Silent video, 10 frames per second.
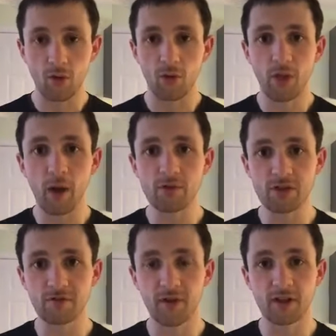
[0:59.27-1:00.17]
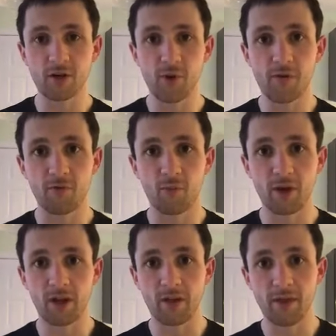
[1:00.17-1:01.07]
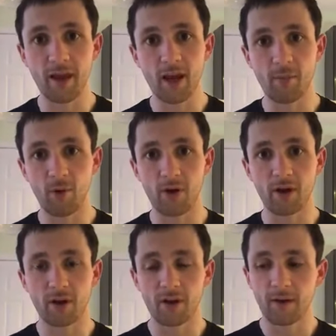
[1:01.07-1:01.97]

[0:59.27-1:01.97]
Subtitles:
That was as far as it went for me, thinking about it.